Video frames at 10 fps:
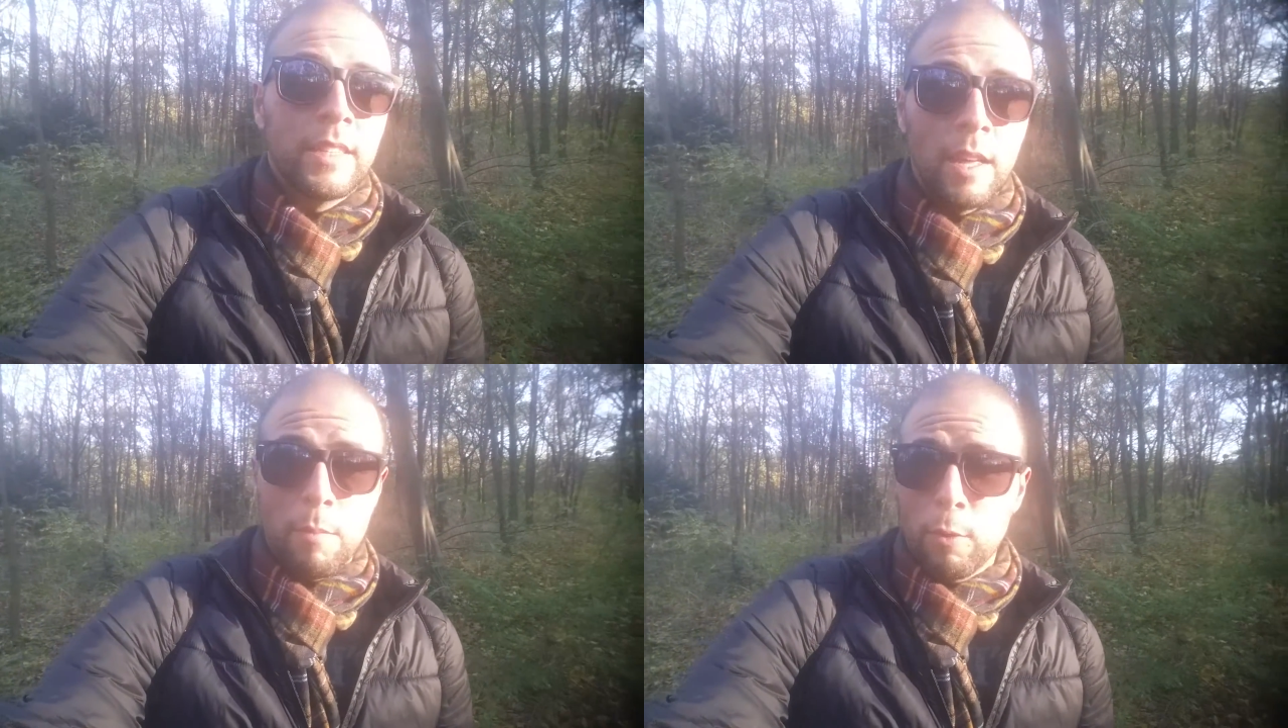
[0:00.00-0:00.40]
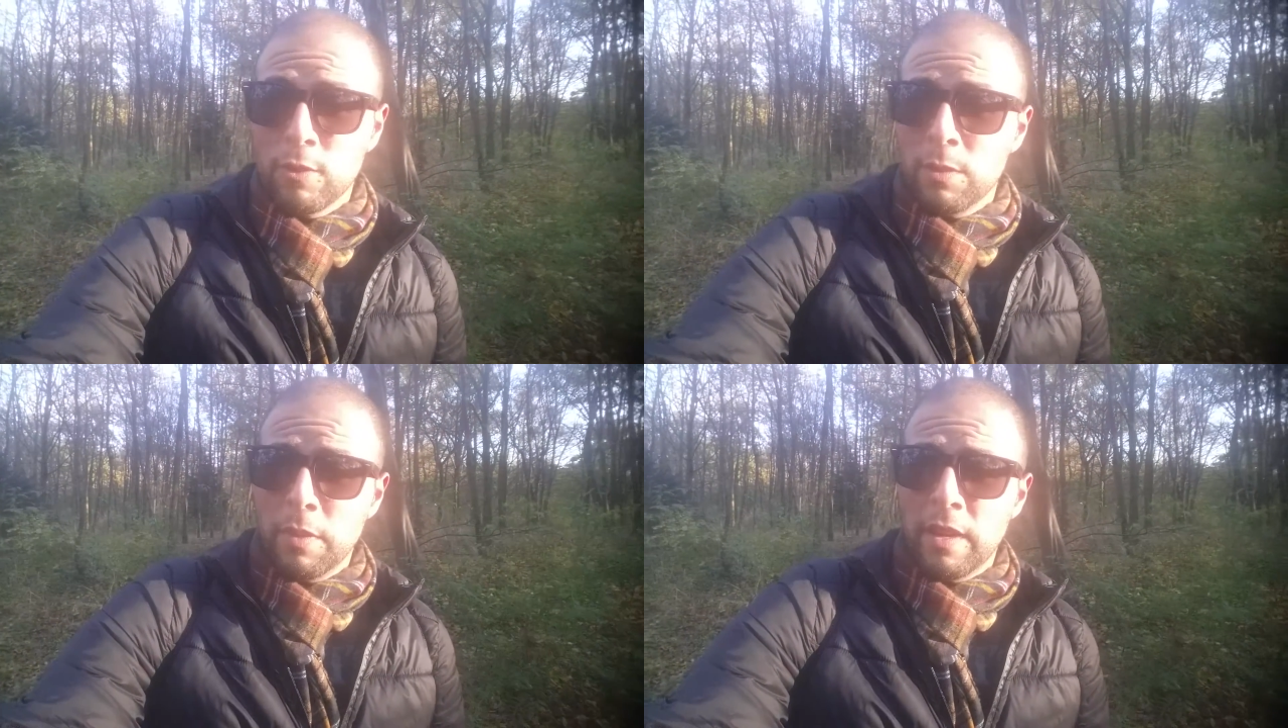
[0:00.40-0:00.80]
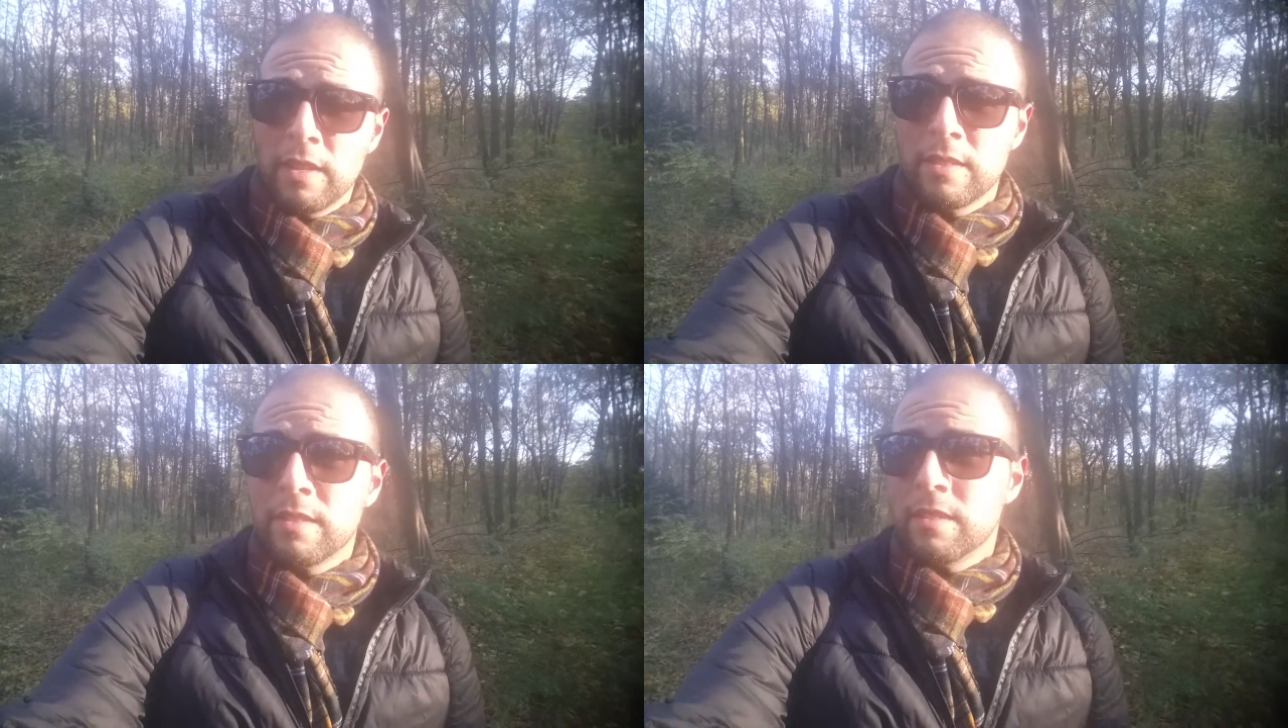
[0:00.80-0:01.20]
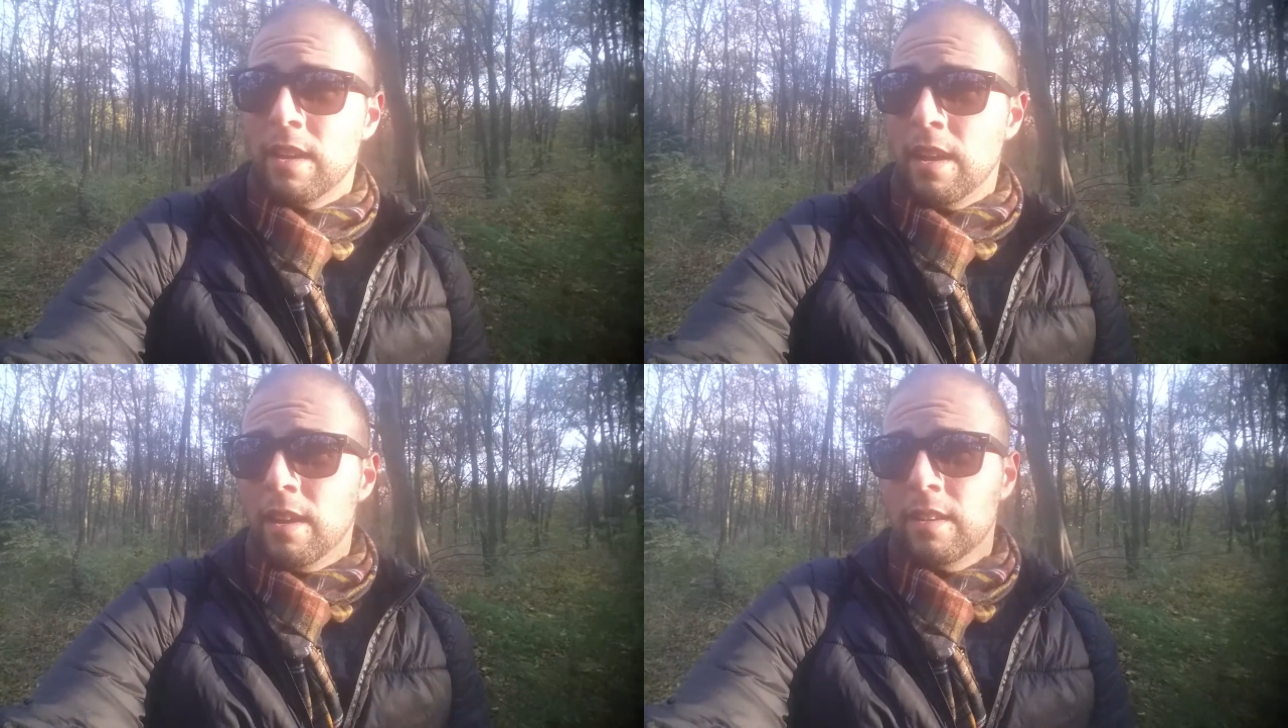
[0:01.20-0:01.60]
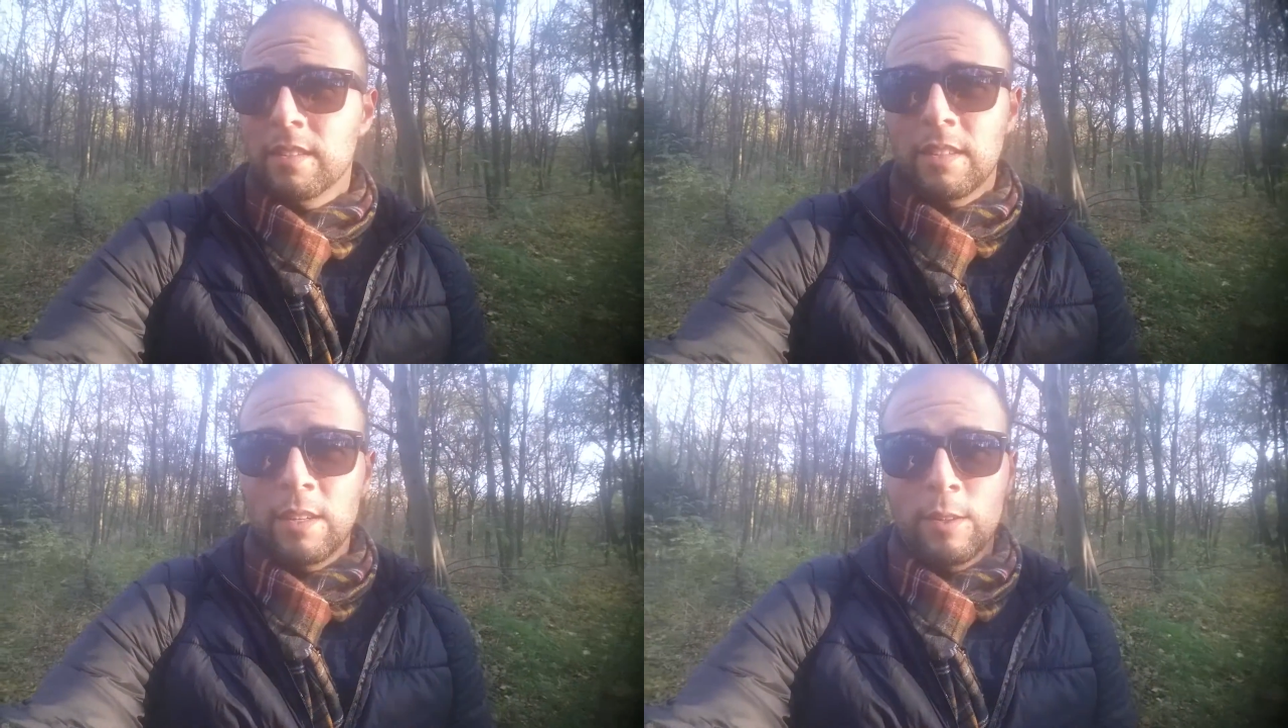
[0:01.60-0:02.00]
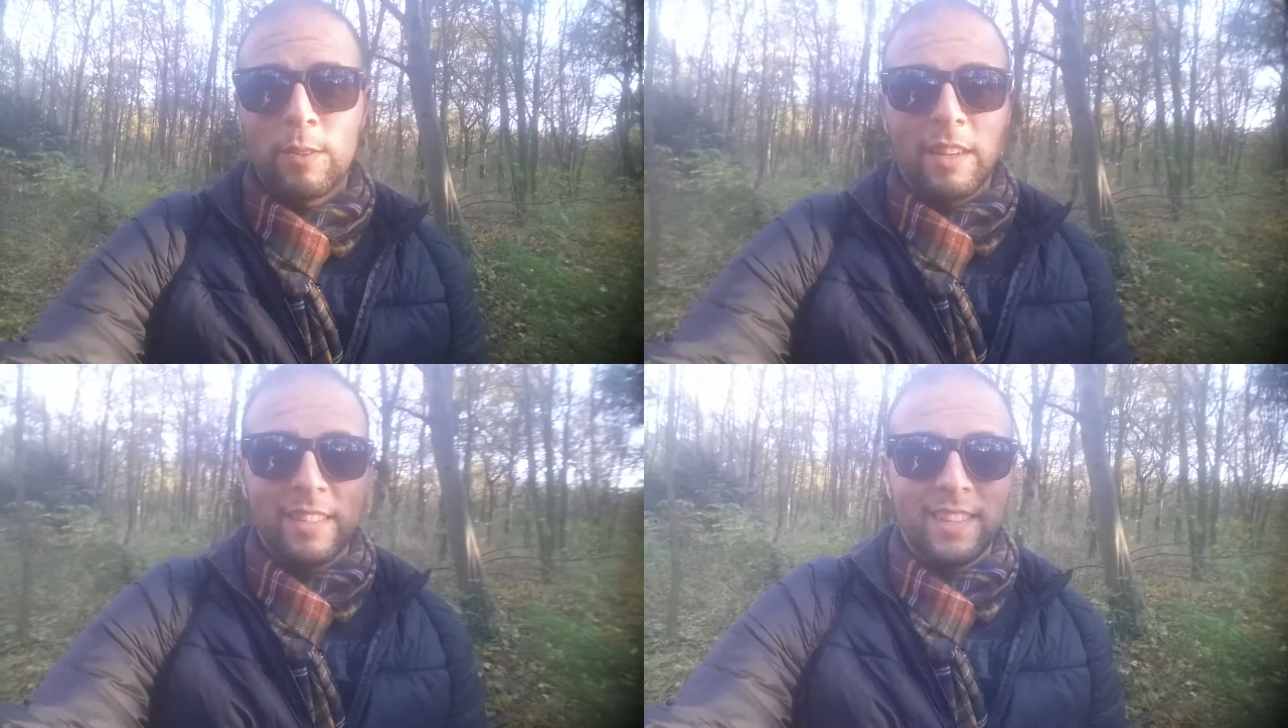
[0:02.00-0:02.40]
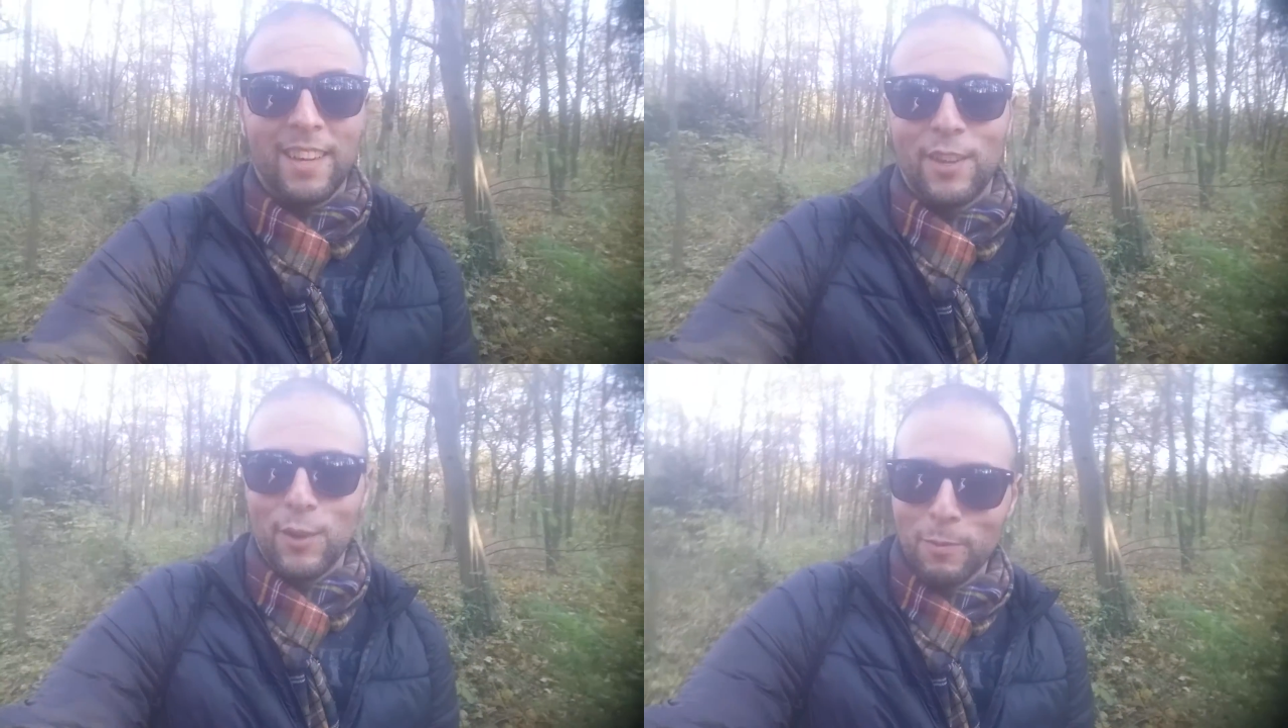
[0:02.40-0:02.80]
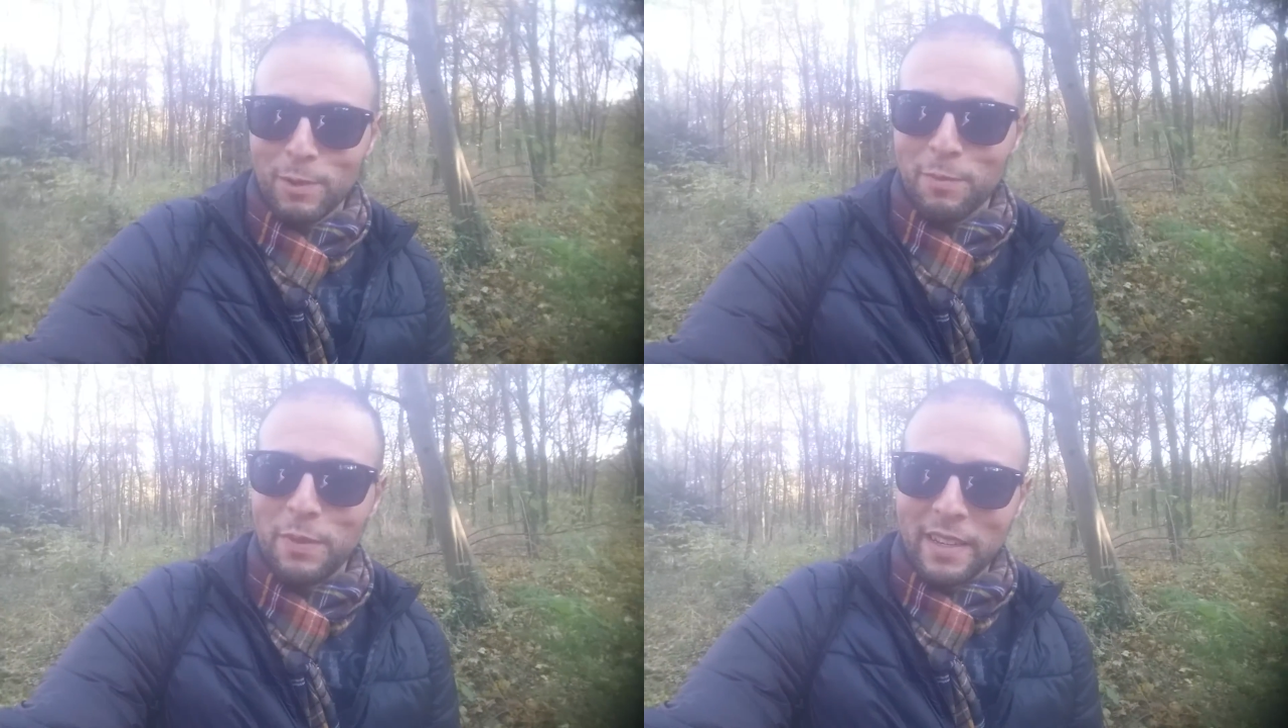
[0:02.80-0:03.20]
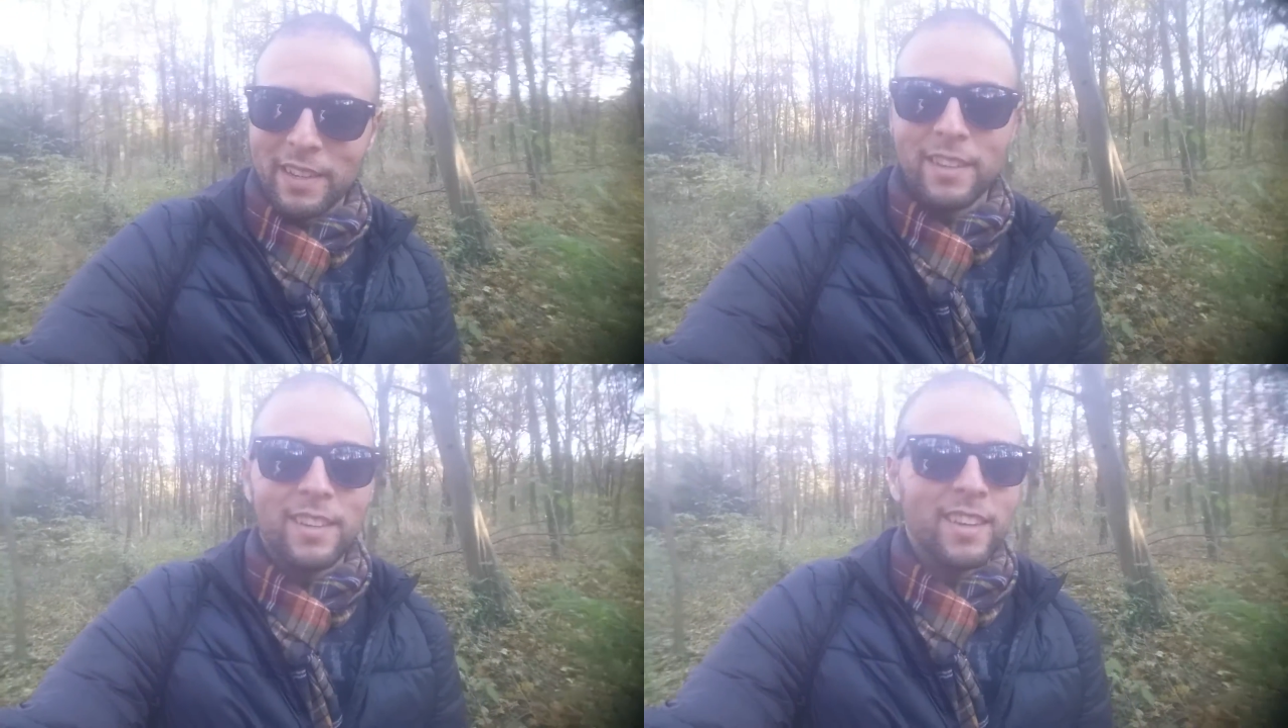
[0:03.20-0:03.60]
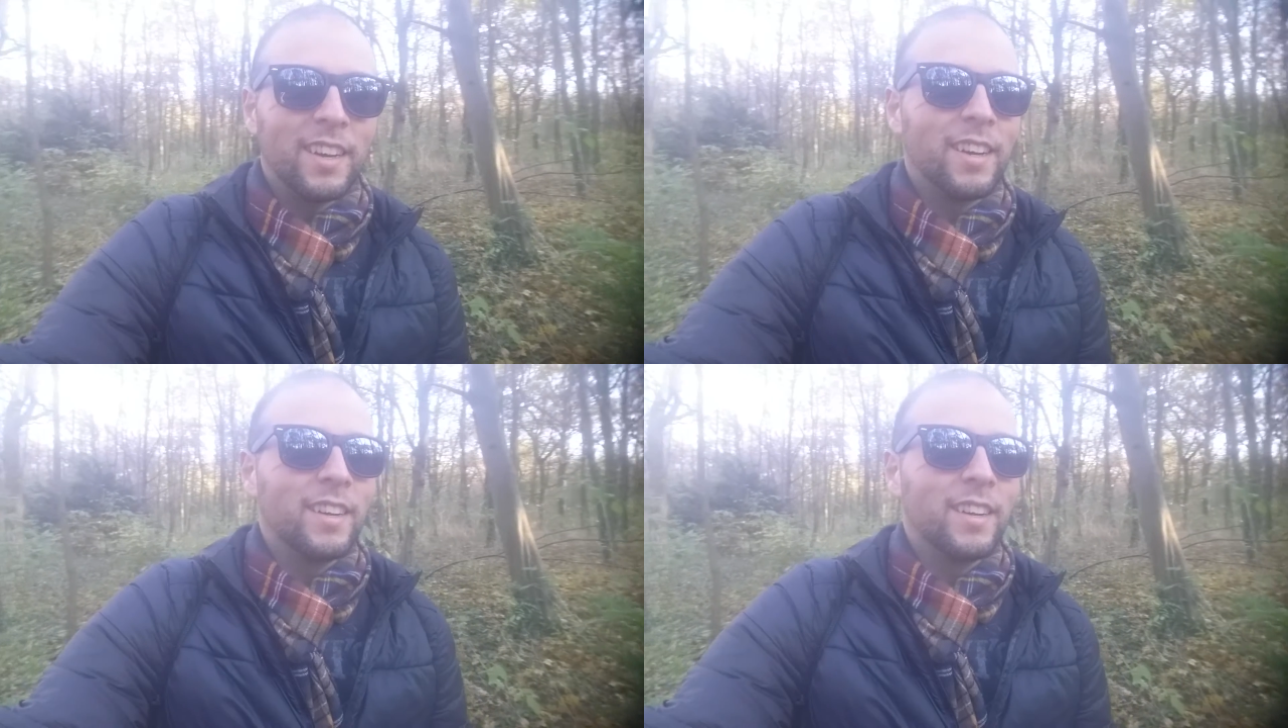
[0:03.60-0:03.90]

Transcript: did that mostly because, as a human being,